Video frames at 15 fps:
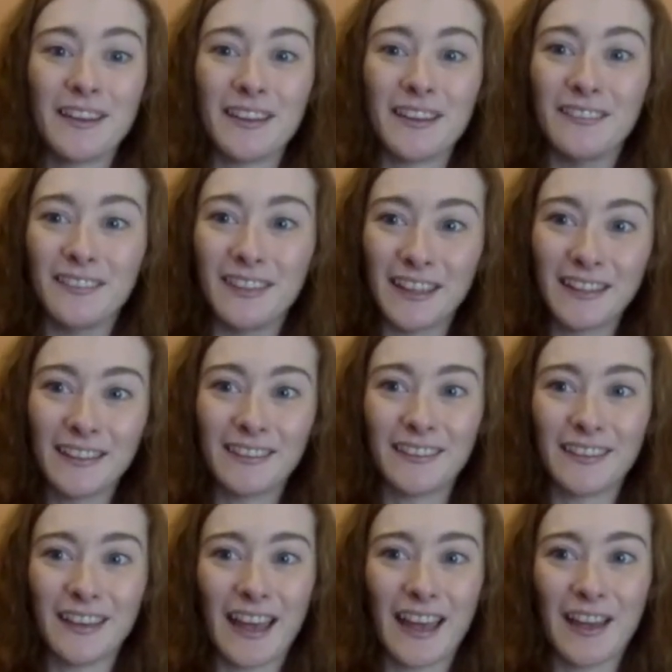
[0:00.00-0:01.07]

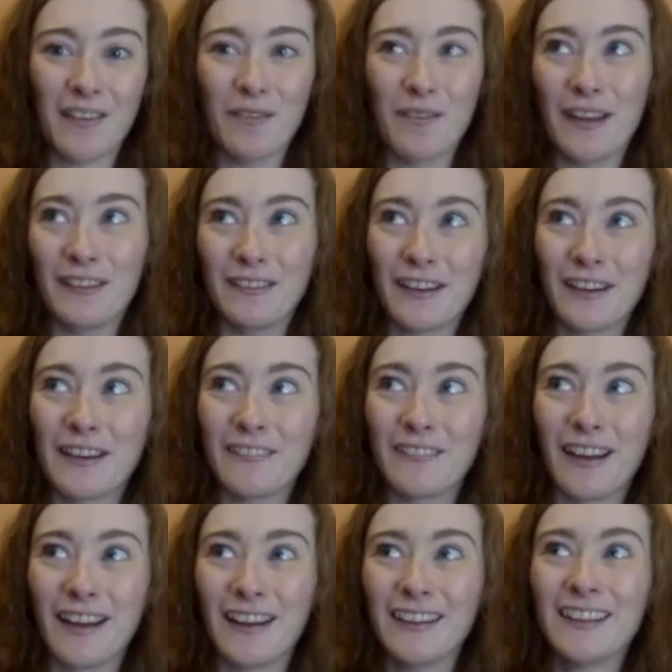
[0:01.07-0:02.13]
unique and very
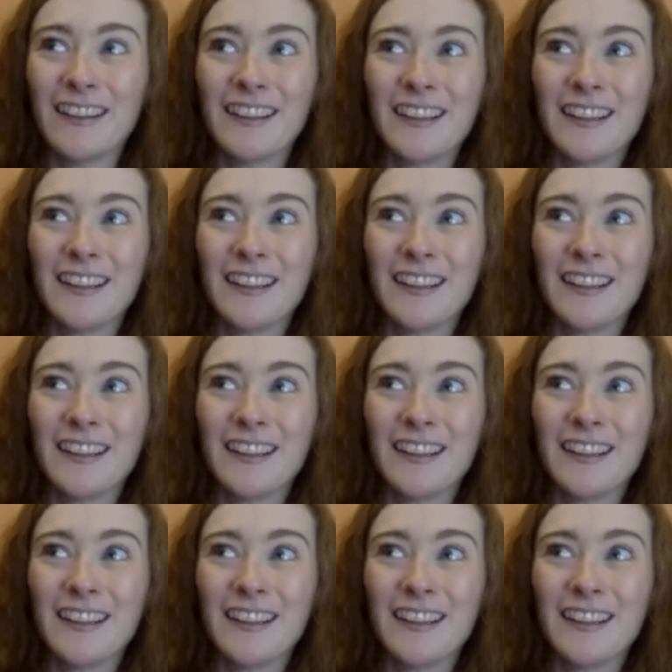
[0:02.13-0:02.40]
rare.